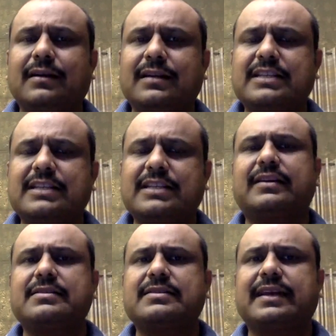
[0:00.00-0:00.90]
risk
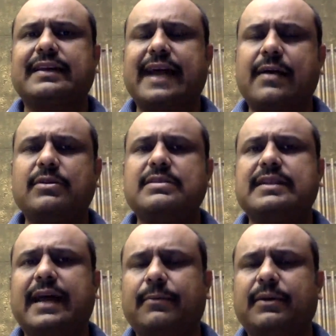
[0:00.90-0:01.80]
factors like diabetes
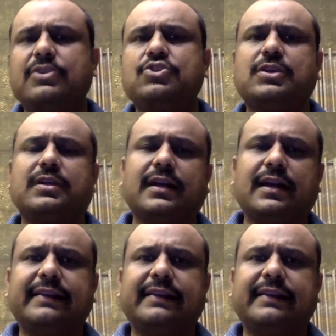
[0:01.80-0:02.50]
and hypertension and